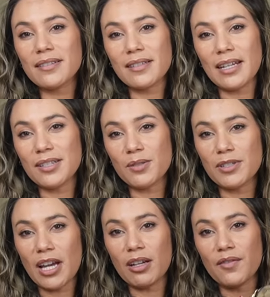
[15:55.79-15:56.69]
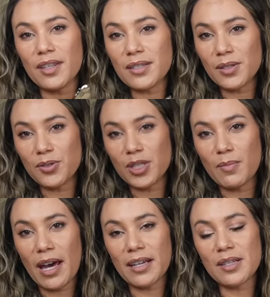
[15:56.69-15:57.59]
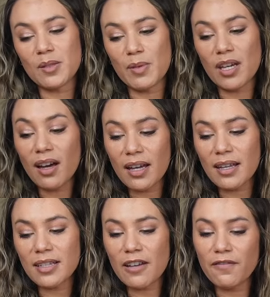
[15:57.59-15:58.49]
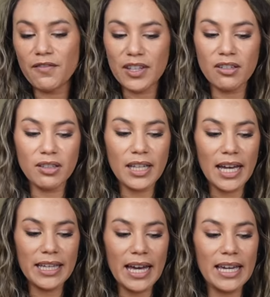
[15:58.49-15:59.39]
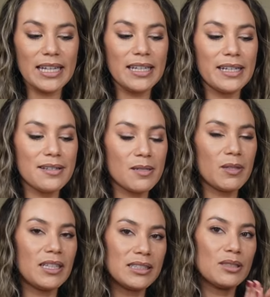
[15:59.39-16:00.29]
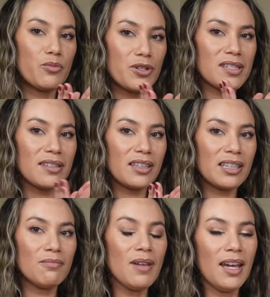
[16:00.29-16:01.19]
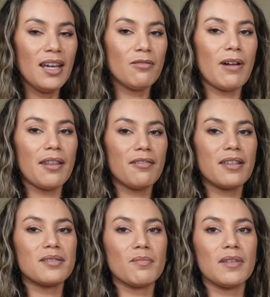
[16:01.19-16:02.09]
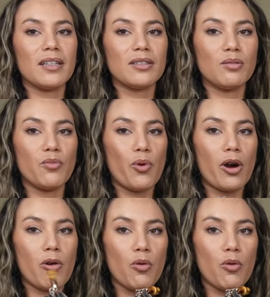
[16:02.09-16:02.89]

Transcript: decided to switch out of this Gucci bag is because I feel like I needed something a little more slim rather than something a little more